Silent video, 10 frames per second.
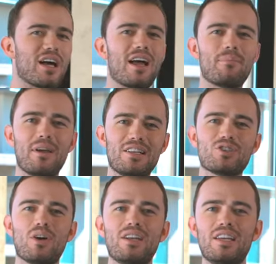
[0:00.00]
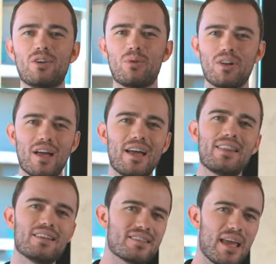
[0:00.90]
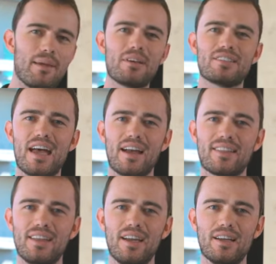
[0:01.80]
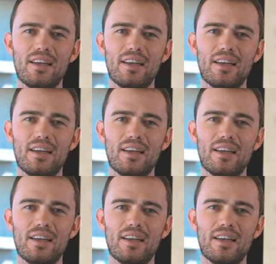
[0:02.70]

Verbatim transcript: time it is going to equal the same exact thing.